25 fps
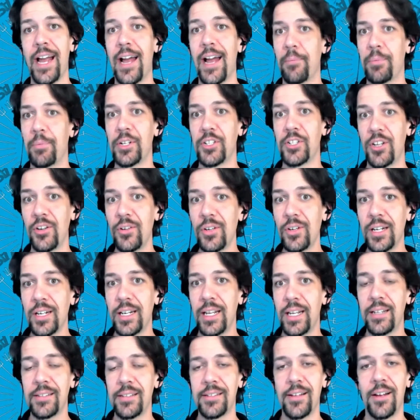
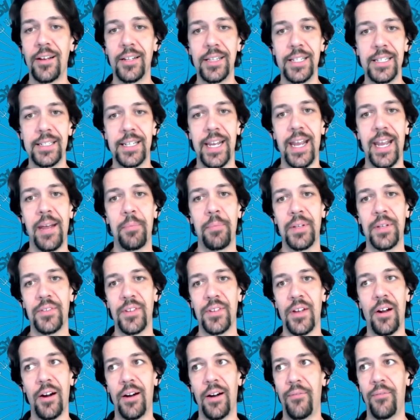opportunities on this campus
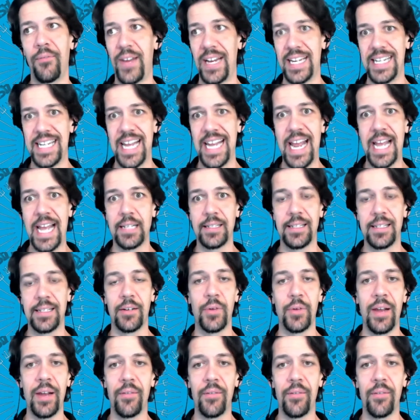are fantastic. We have